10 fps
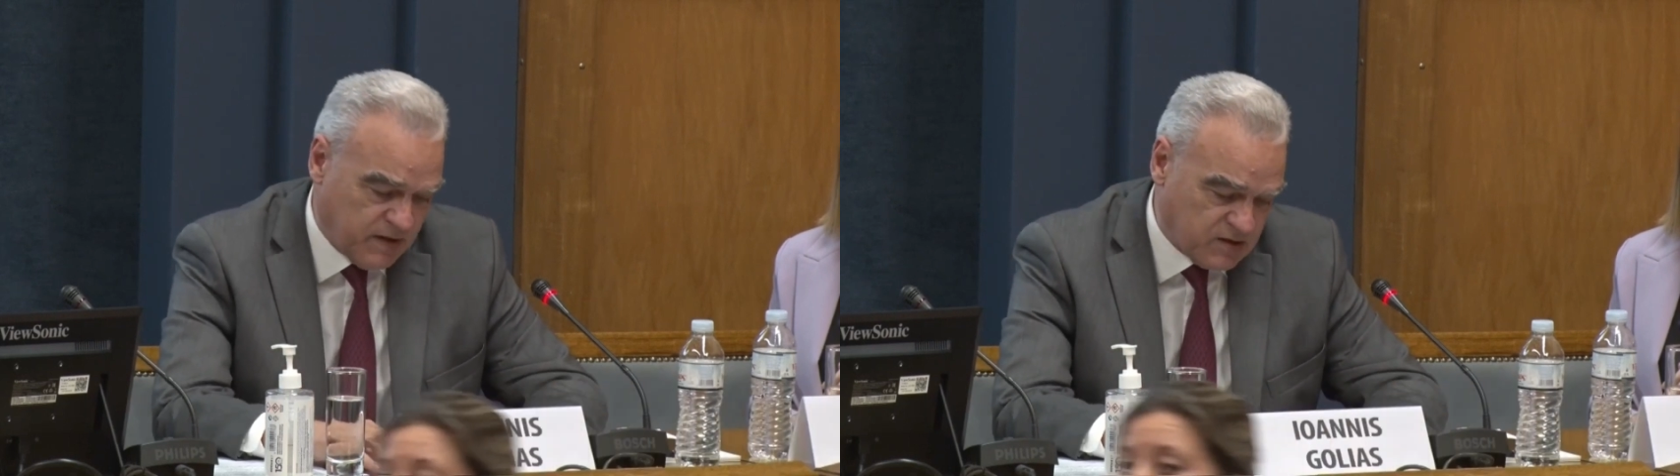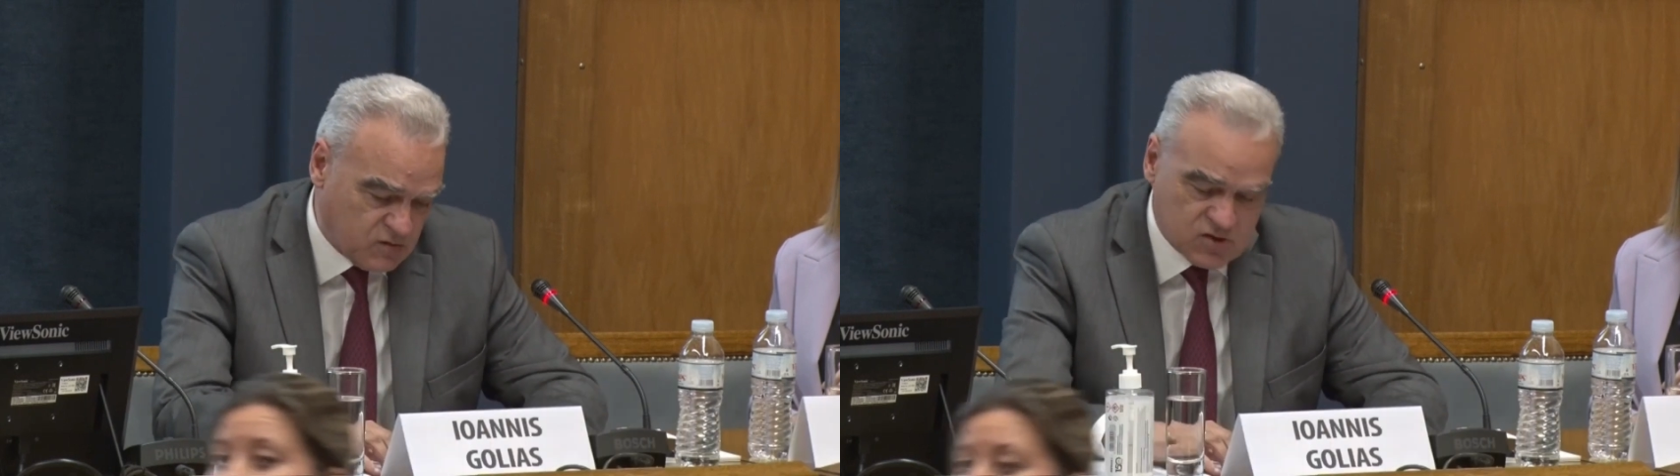
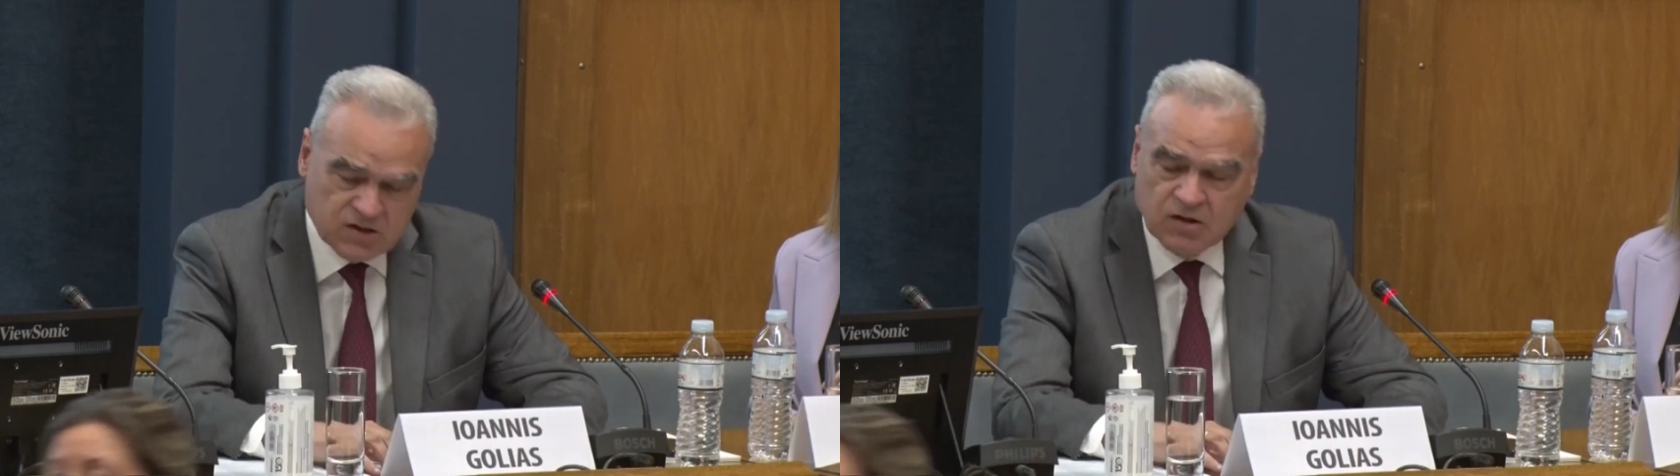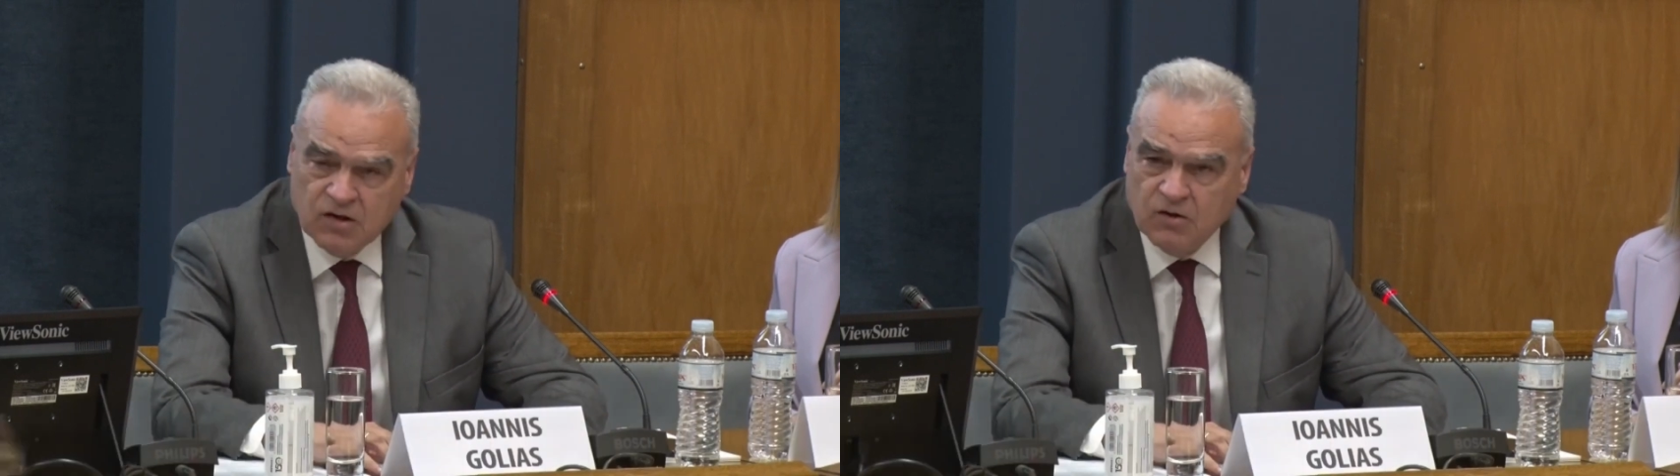by
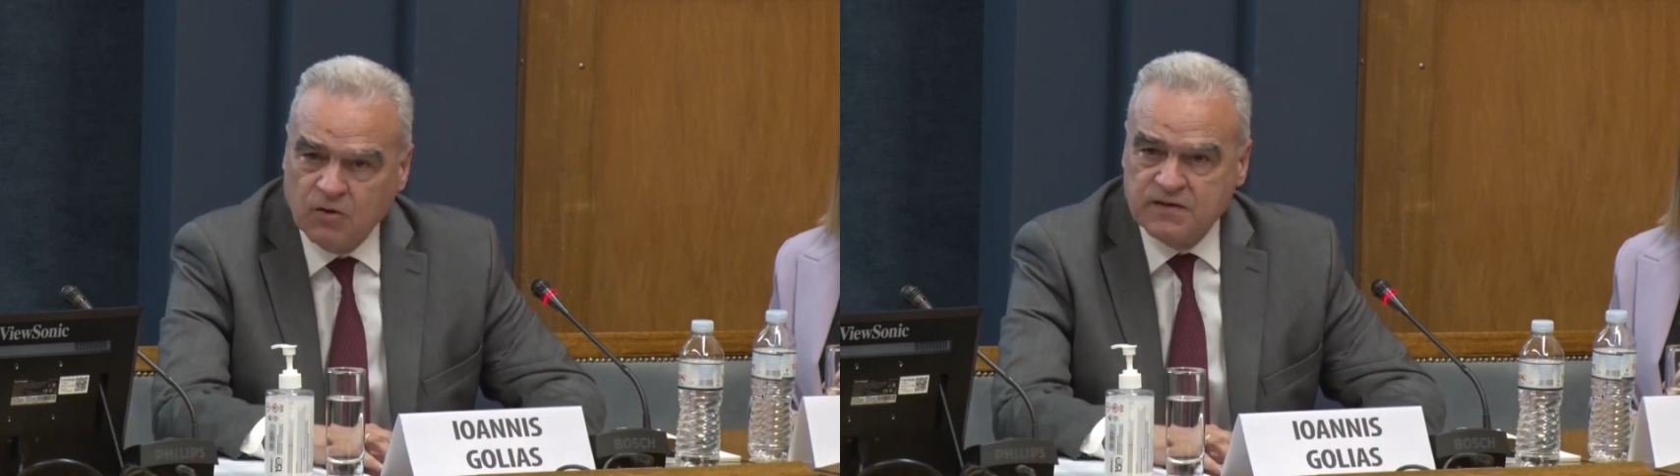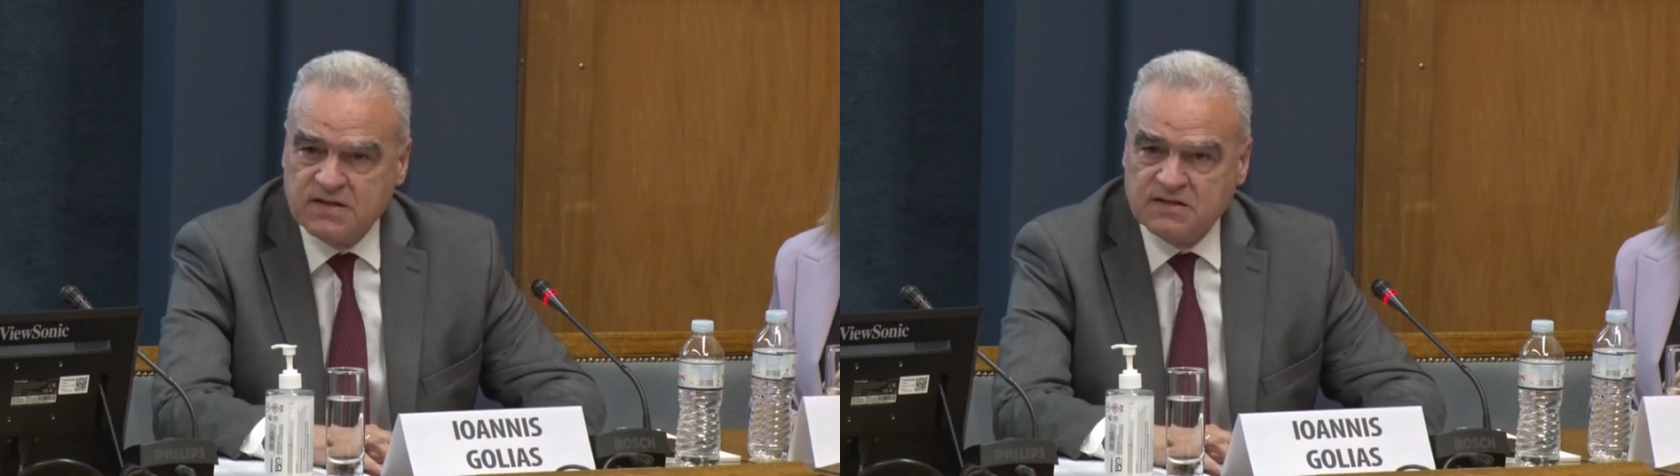using
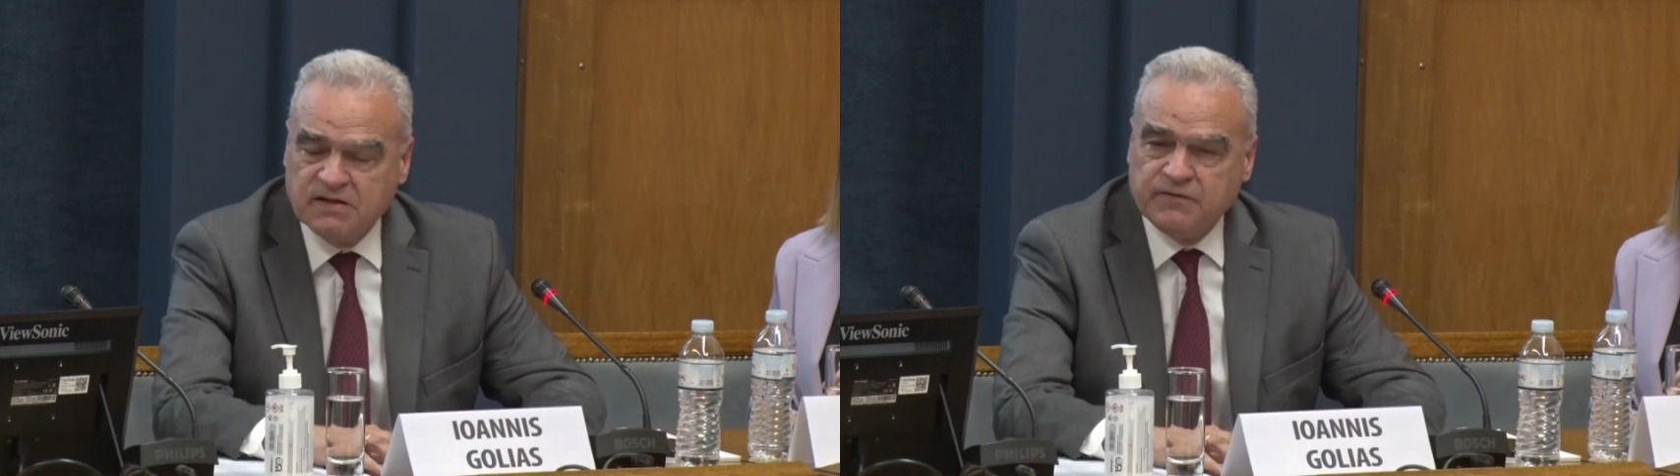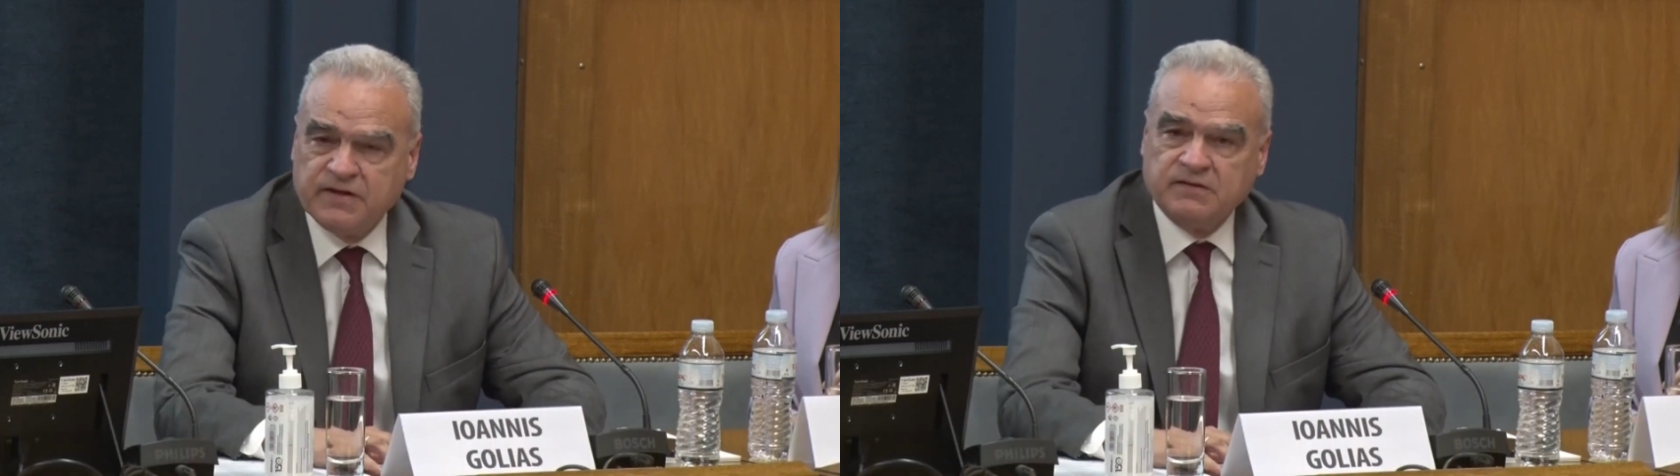all these
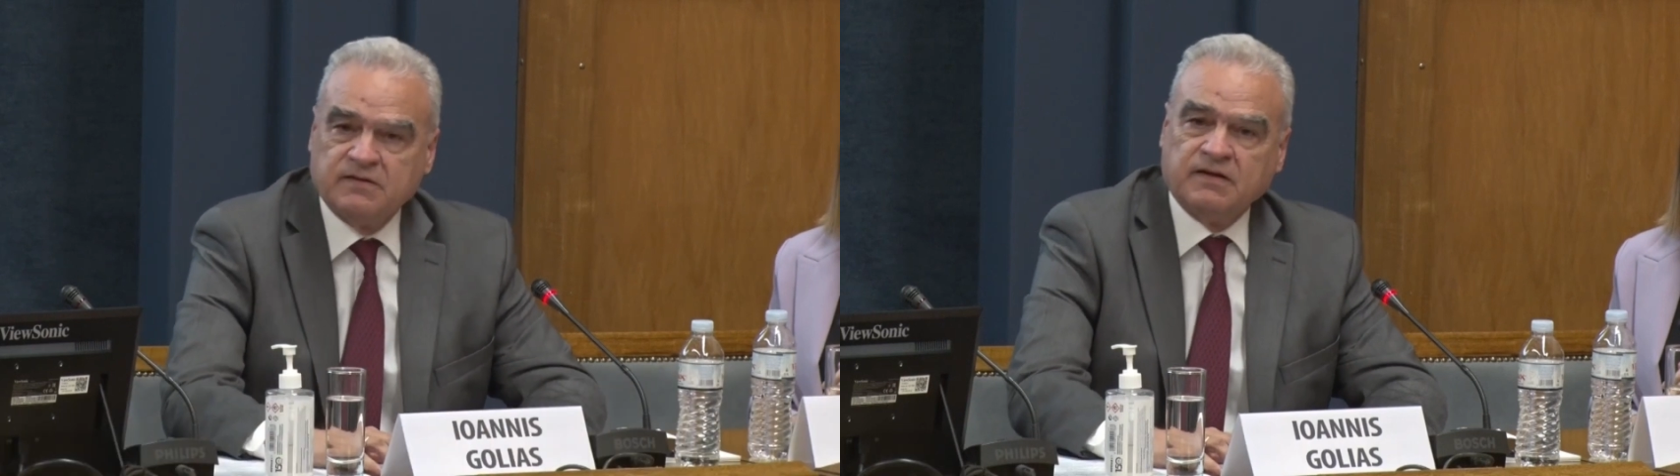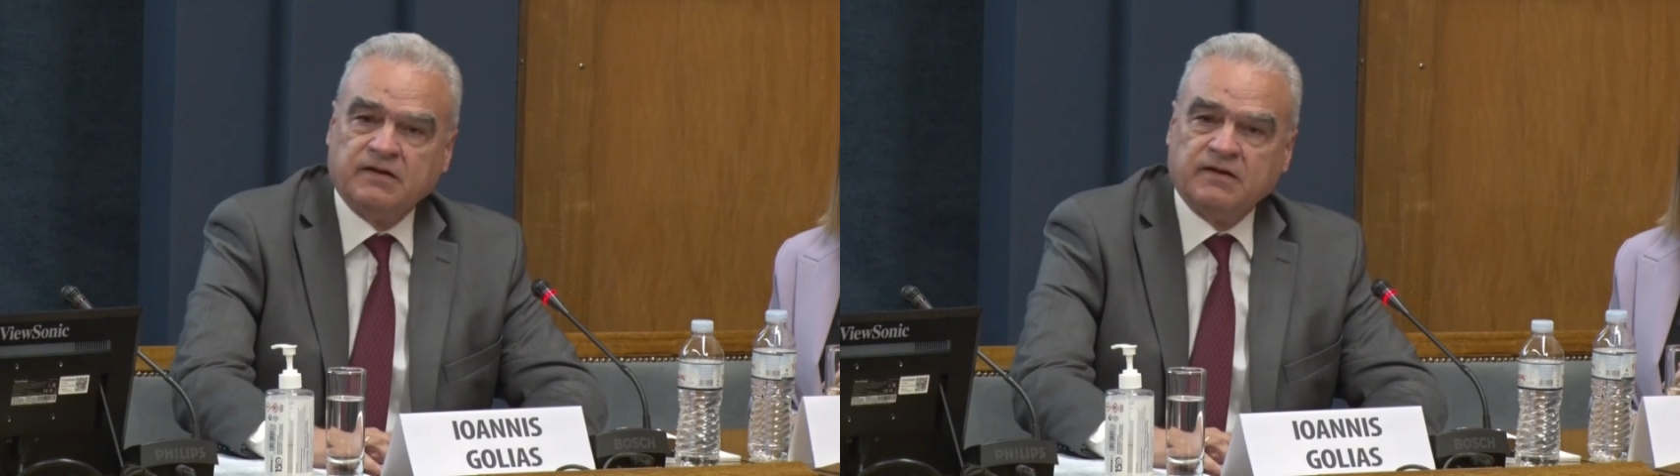different